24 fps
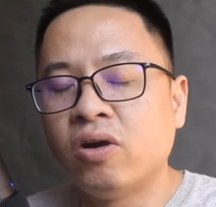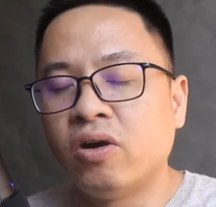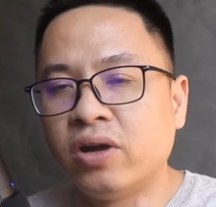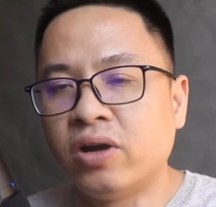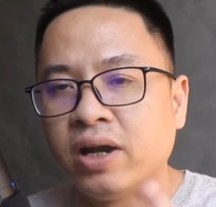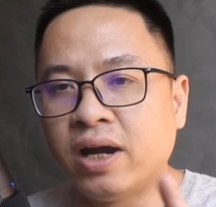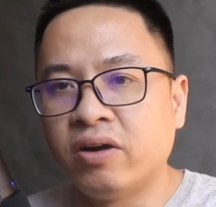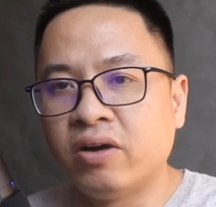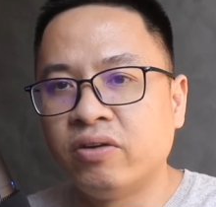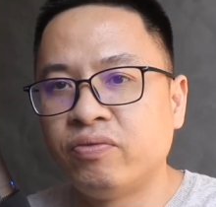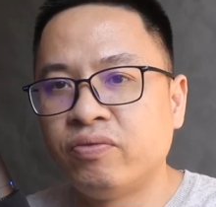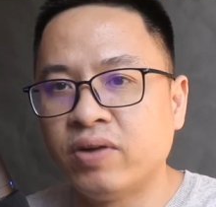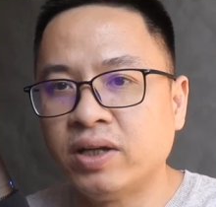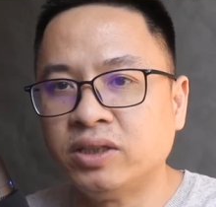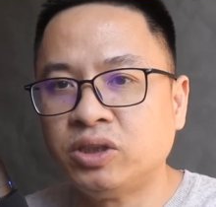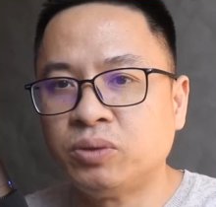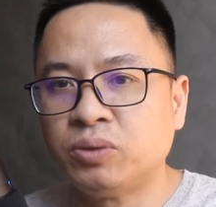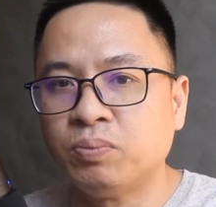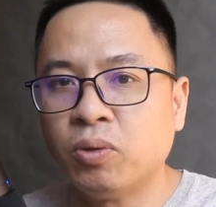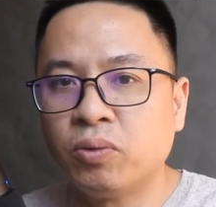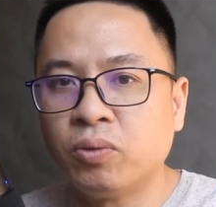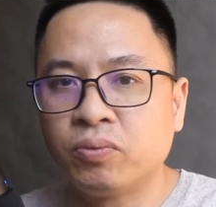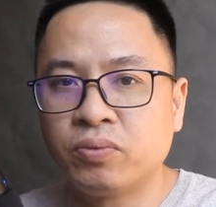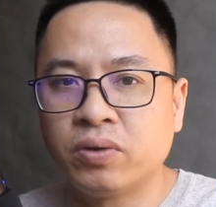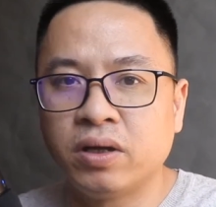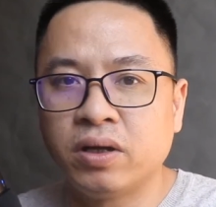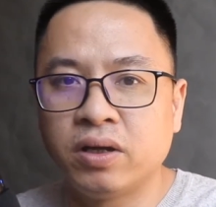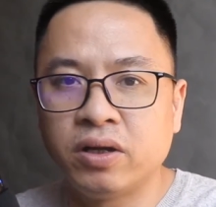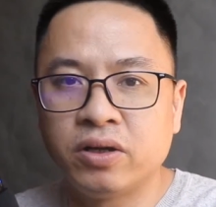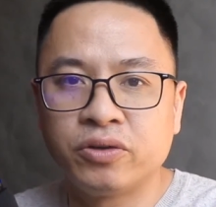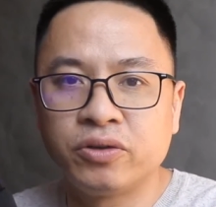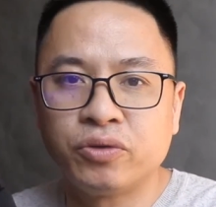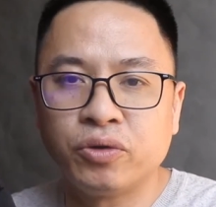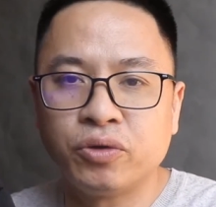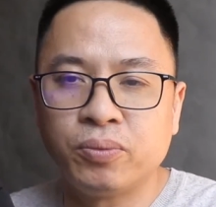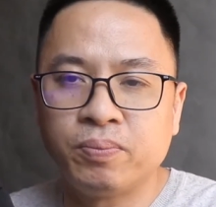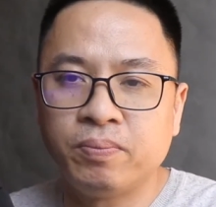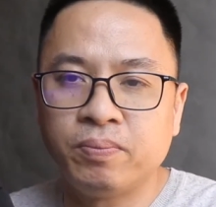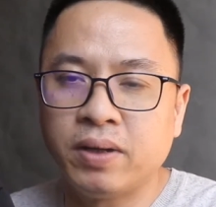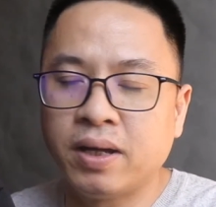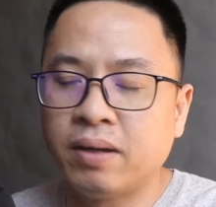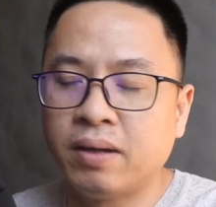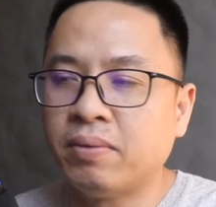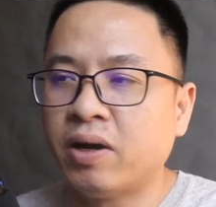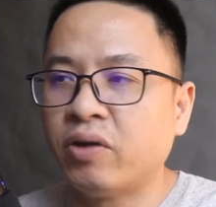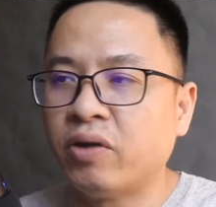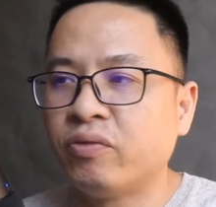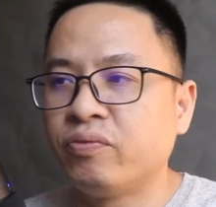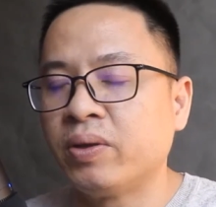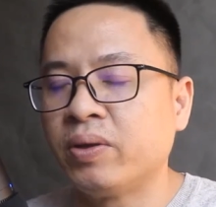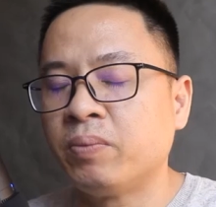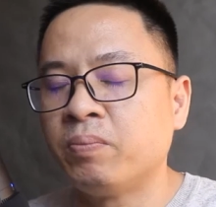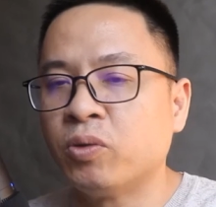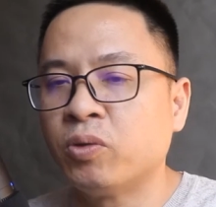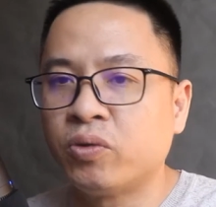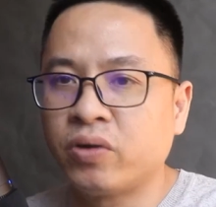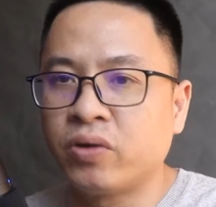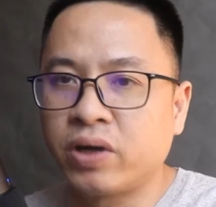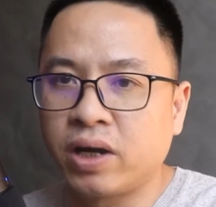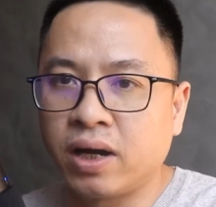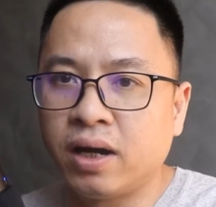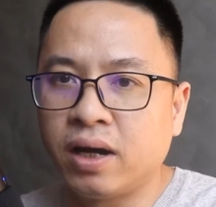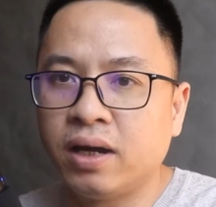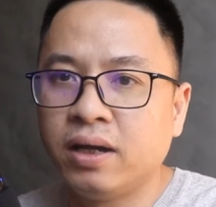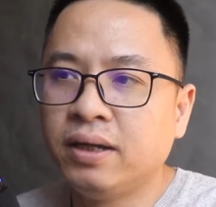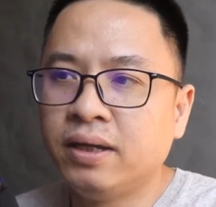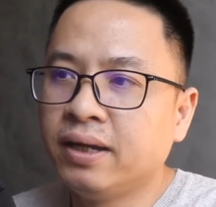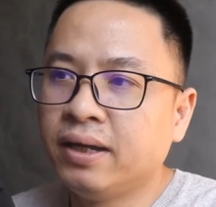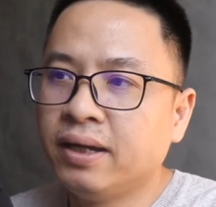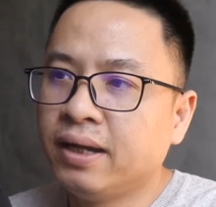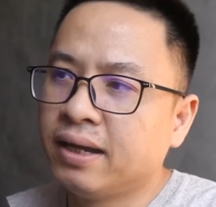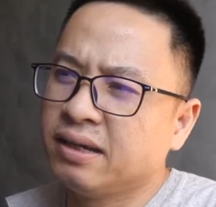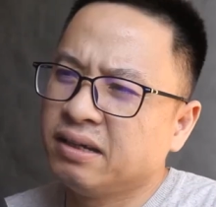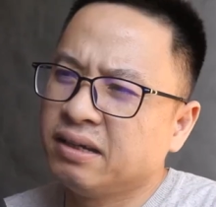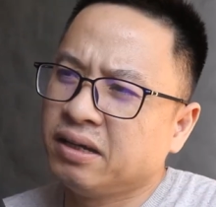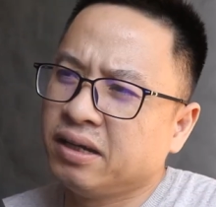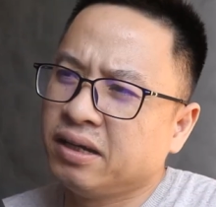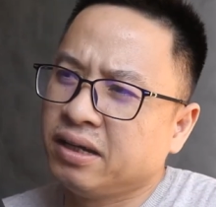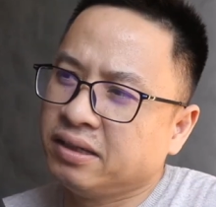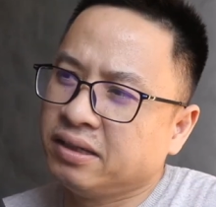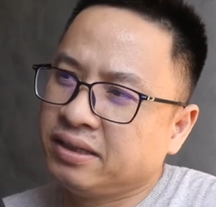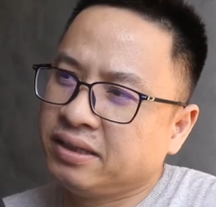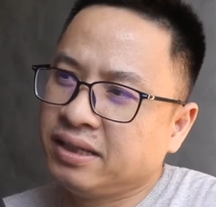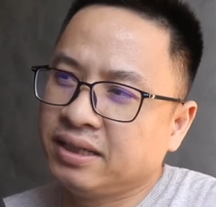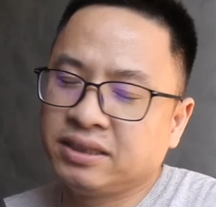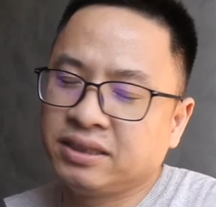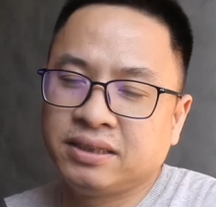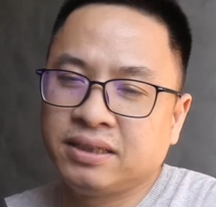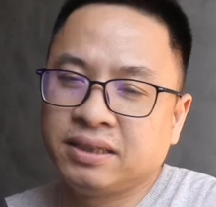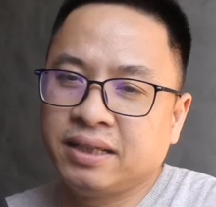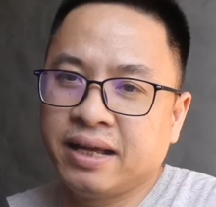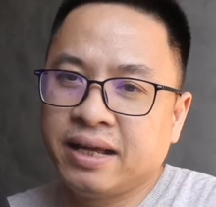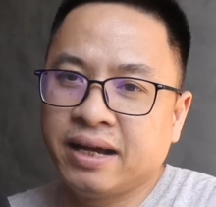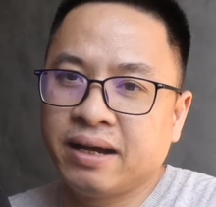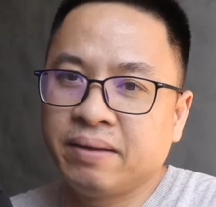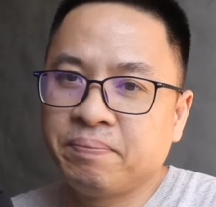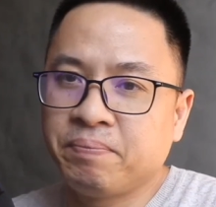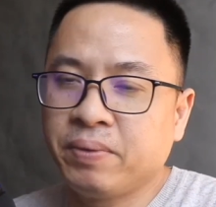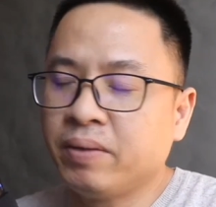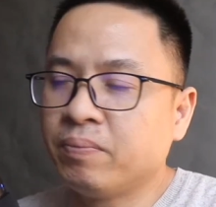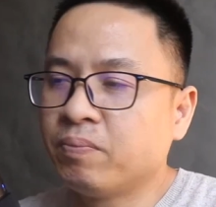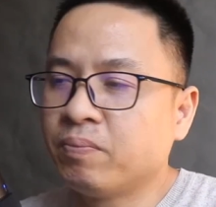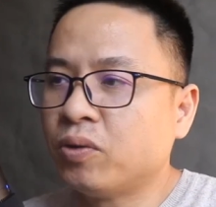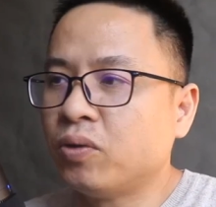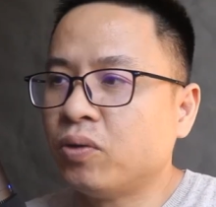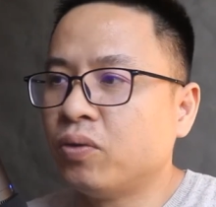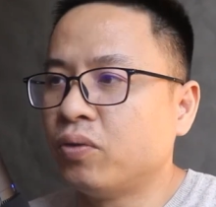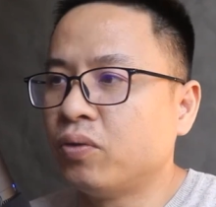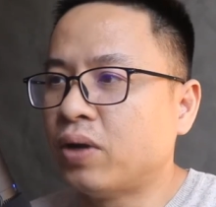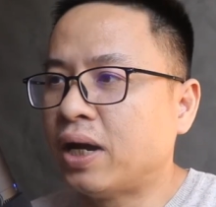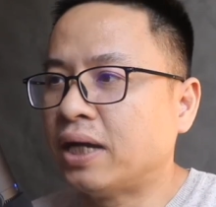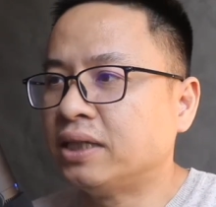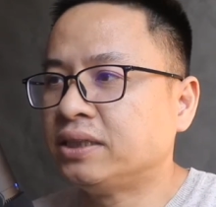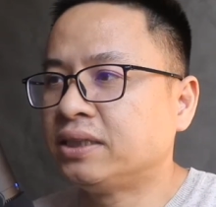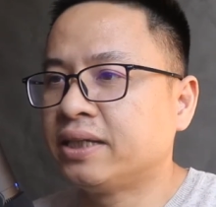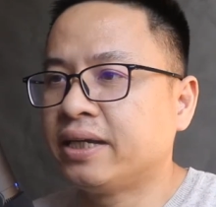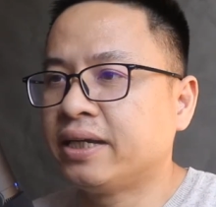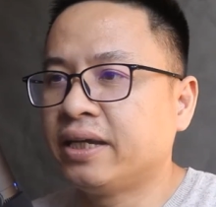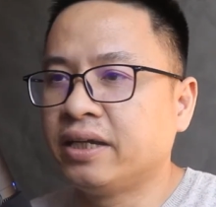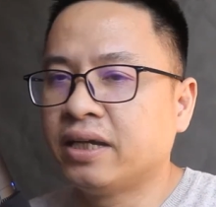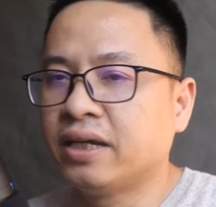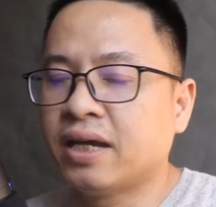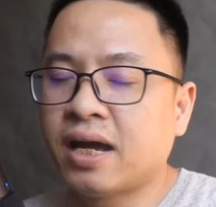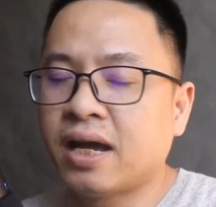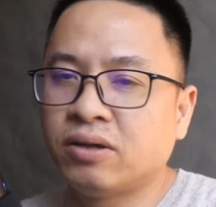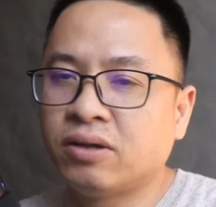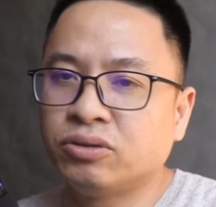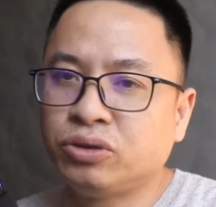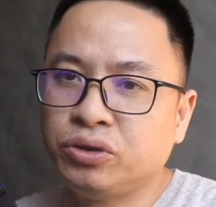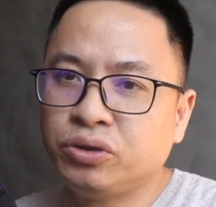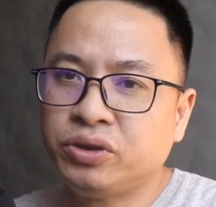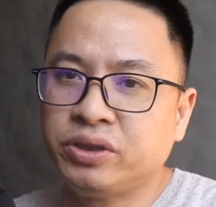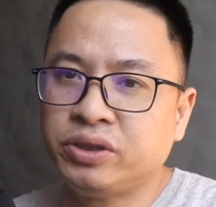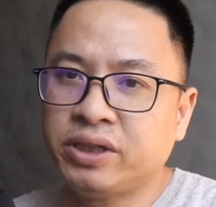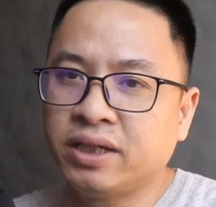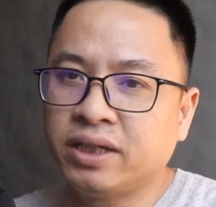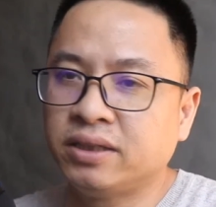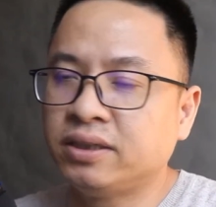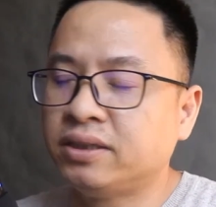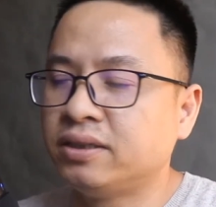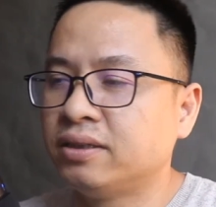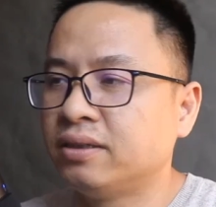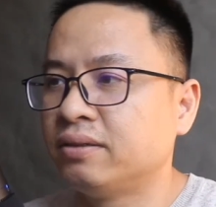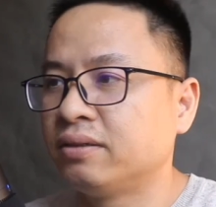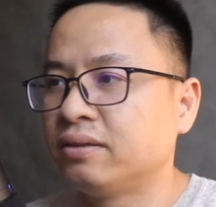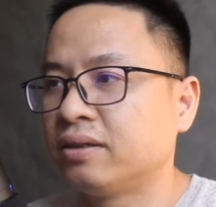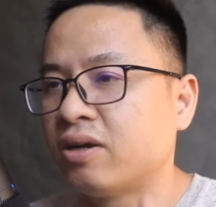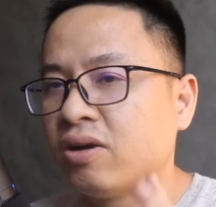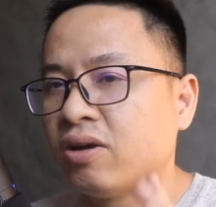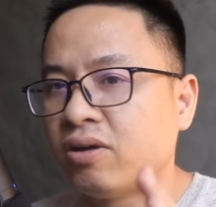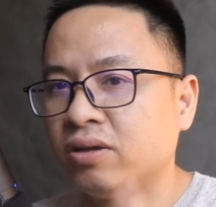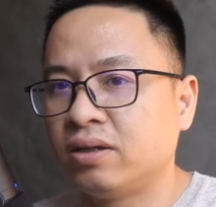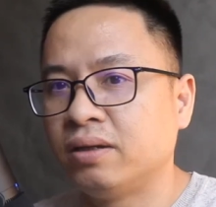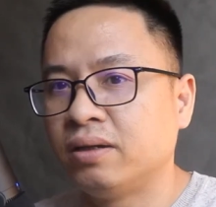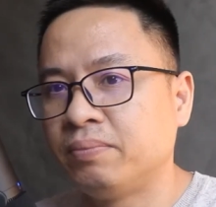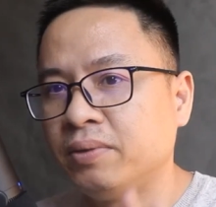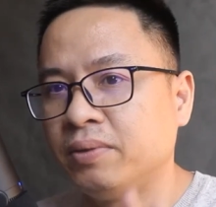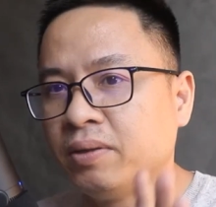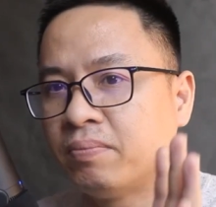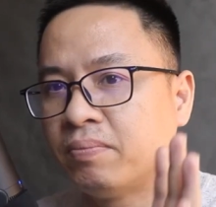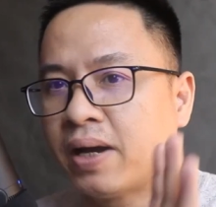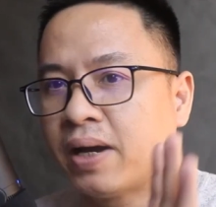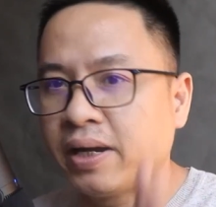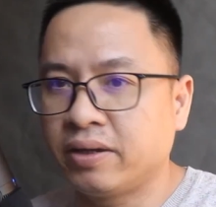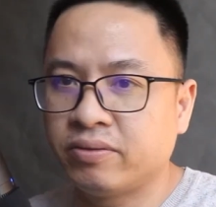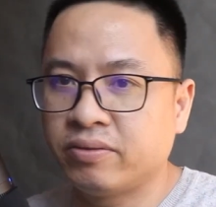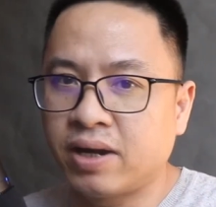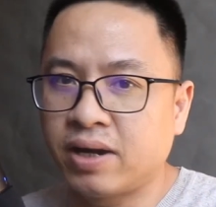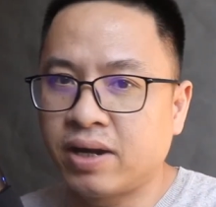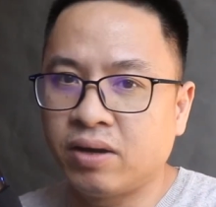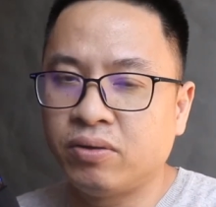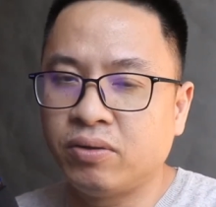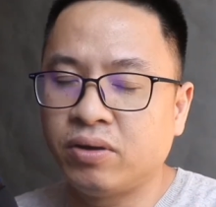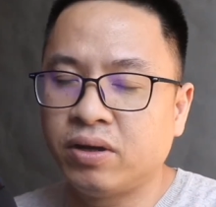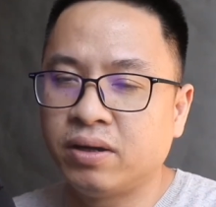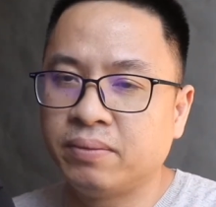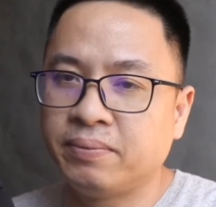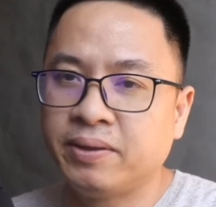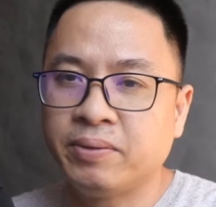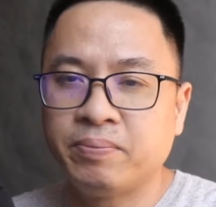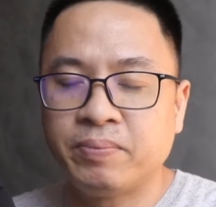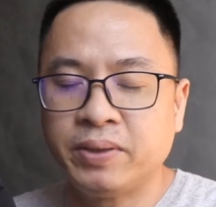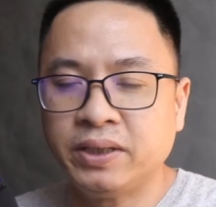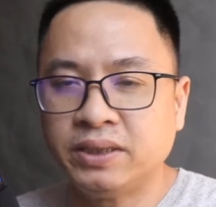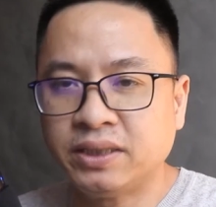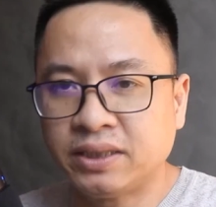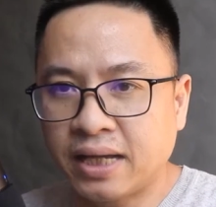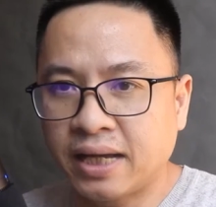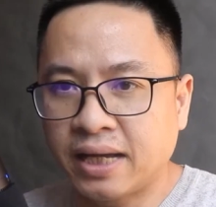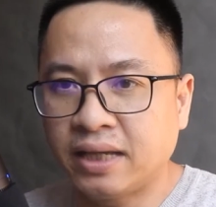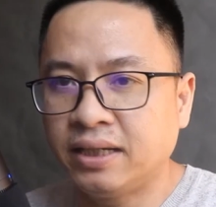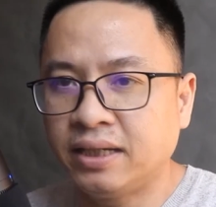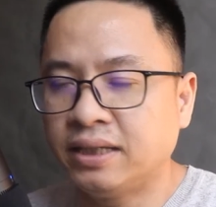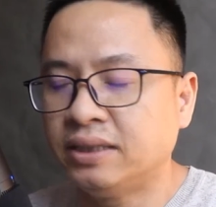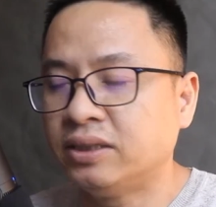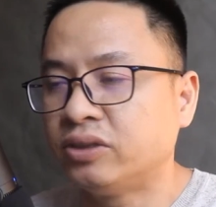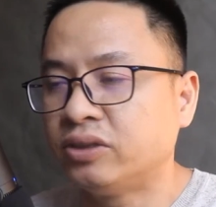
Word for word: our Facebook group about Filmora. There are people asking how to change the color of the background of the preset